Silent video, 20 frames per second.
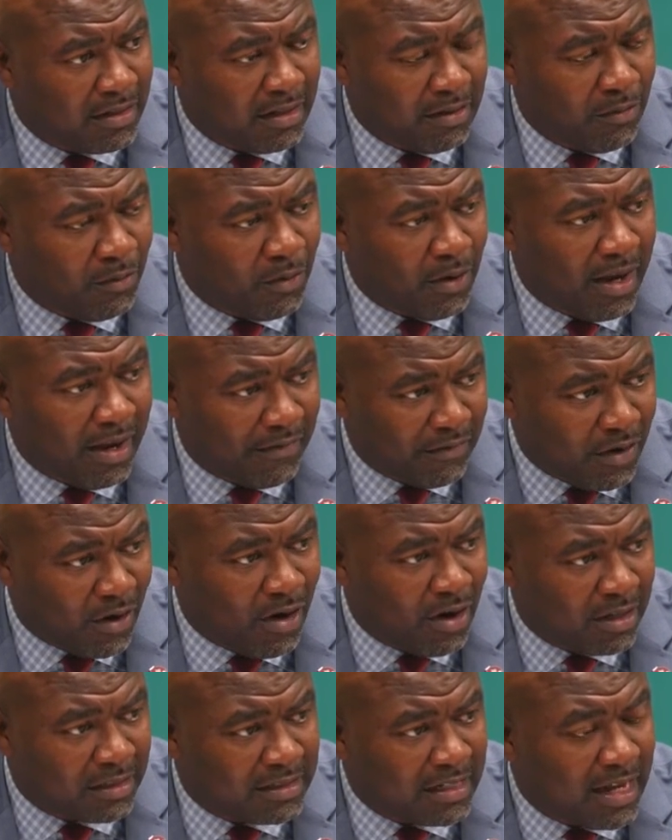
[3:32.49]
will have a
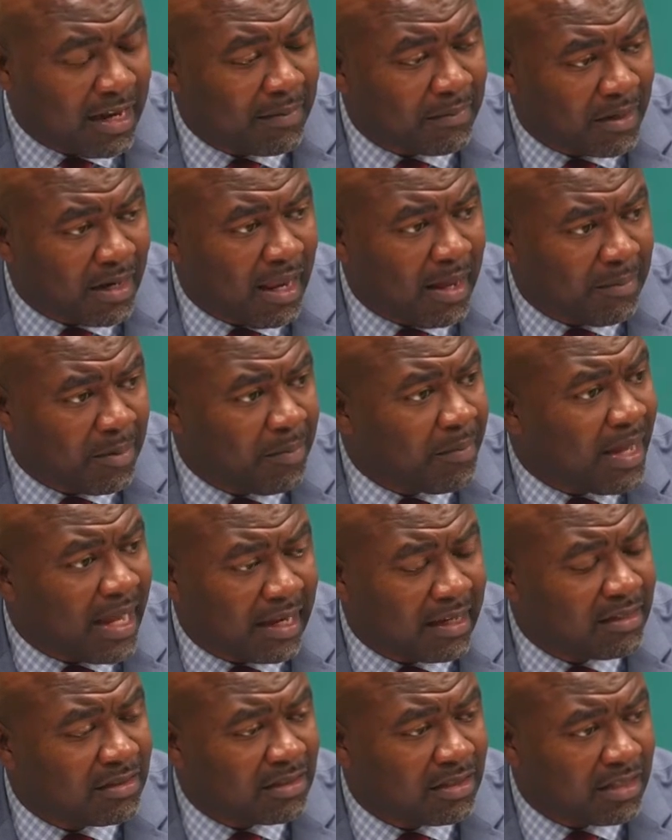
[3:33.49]
hard time climbing
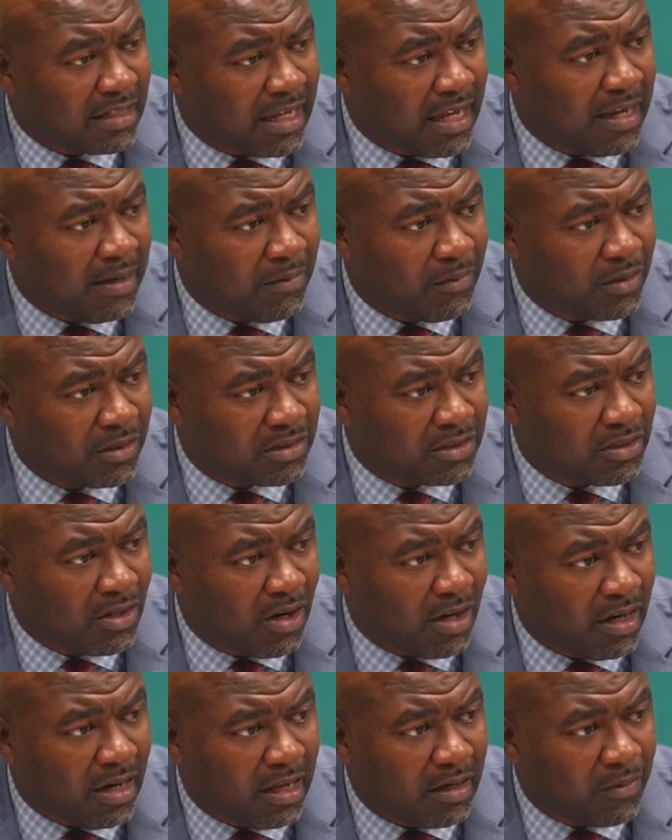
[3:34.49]
back into the game with a
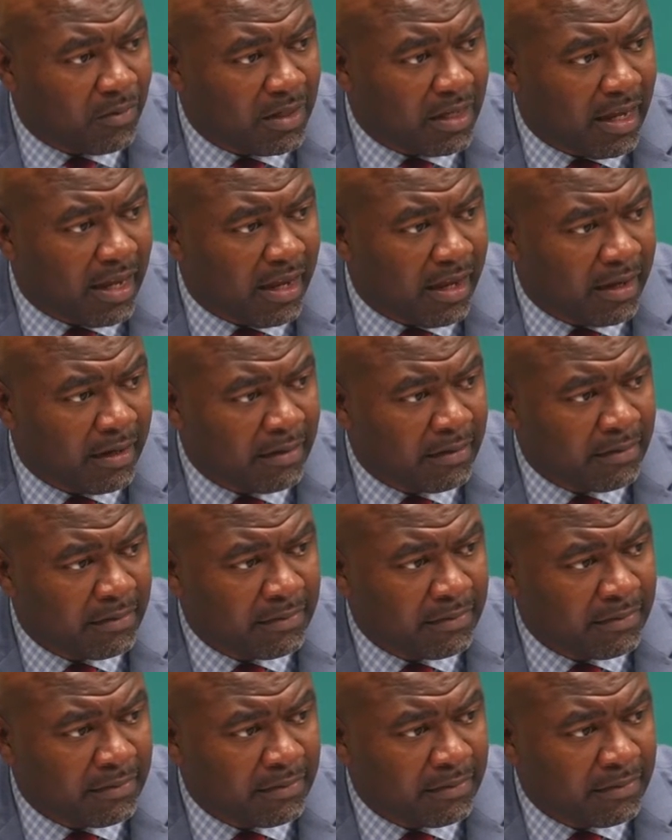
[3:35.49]
start like we had.